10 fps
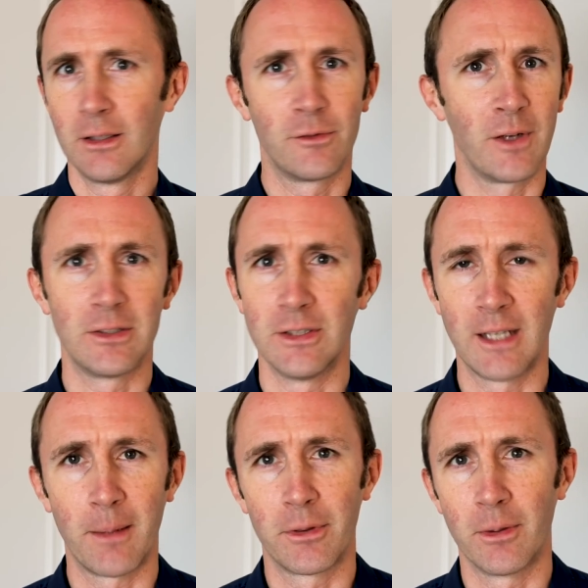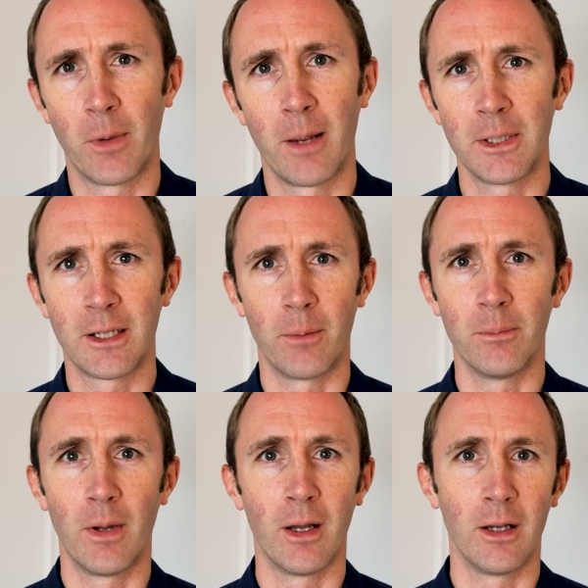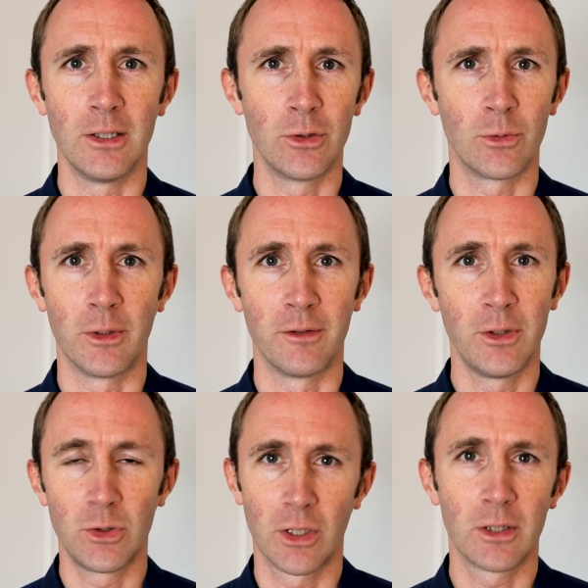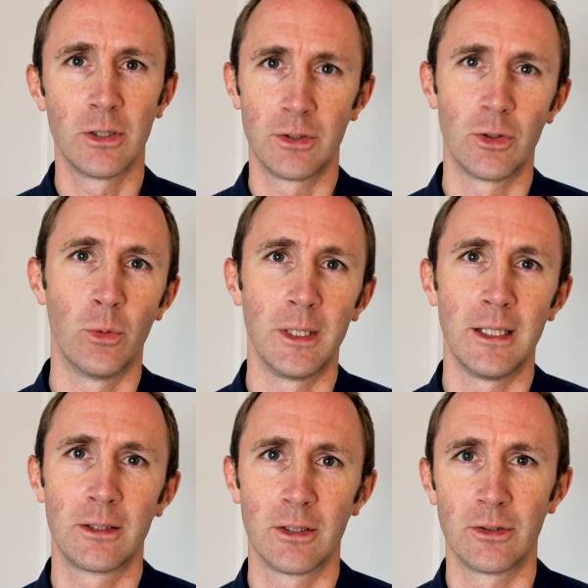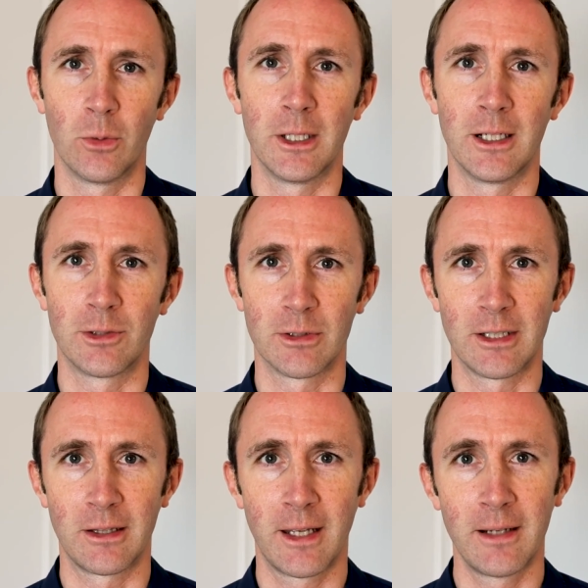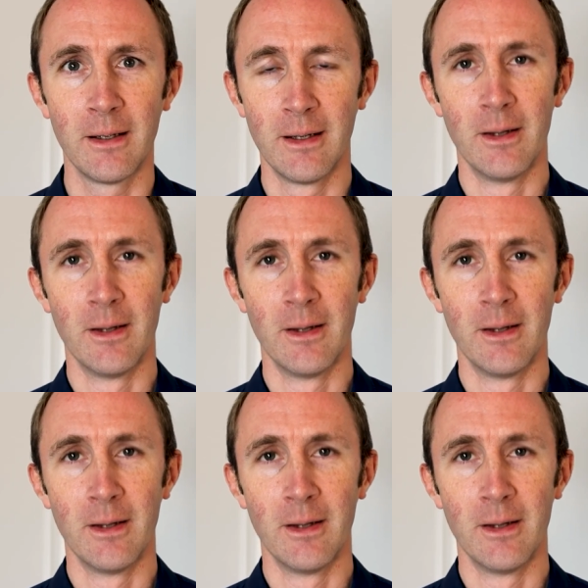defense in depth that might become useful in the future? Could still be an interesting thing.